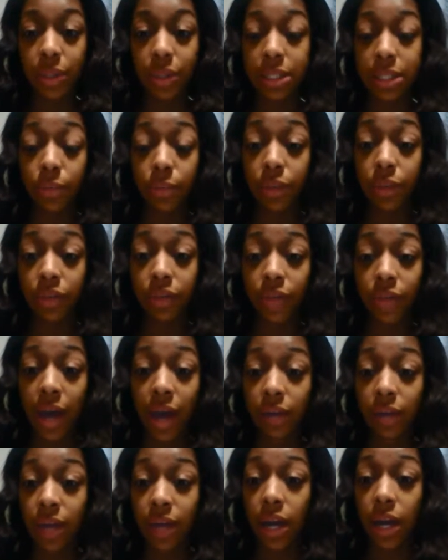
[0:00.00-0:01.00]
is simply the
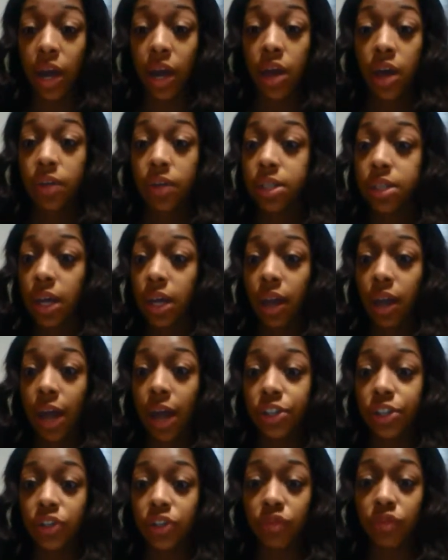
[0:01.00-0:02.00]
fact that this
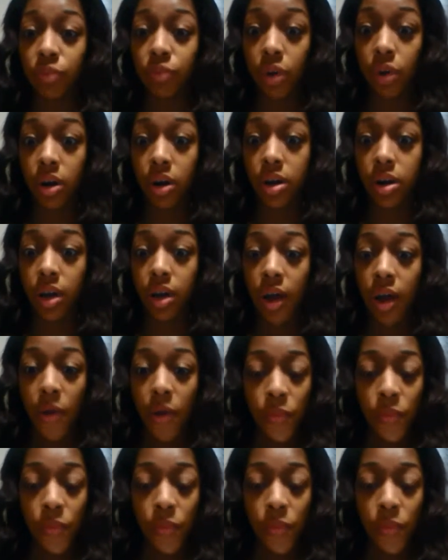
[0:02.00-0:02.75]
collection of work